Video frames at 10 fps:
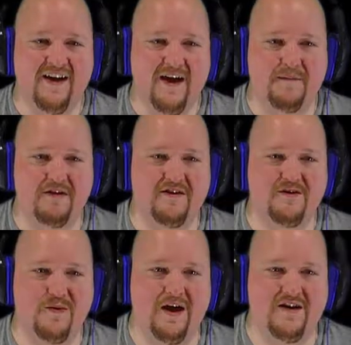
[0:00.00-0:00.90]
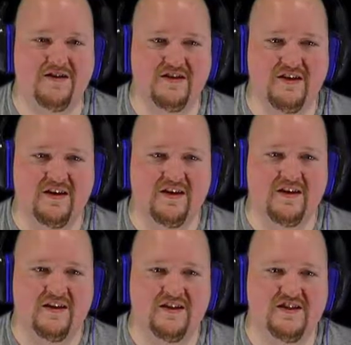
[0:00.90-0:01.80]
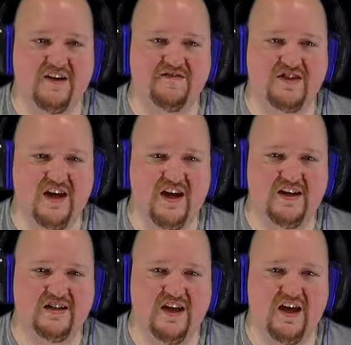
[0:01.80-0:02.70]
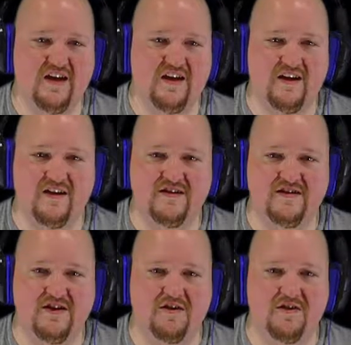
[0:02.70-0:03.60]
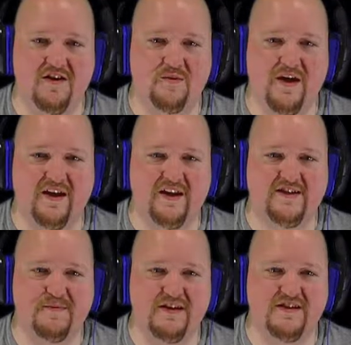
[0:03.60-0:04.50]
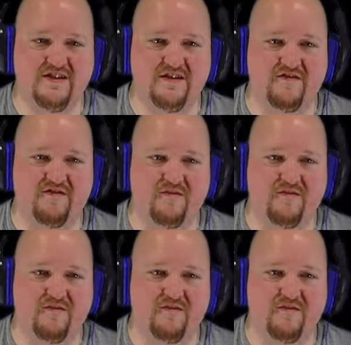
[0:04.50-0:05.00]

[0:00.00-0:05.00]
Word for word: About your wares. The stuff inside is like totally wicked expensive,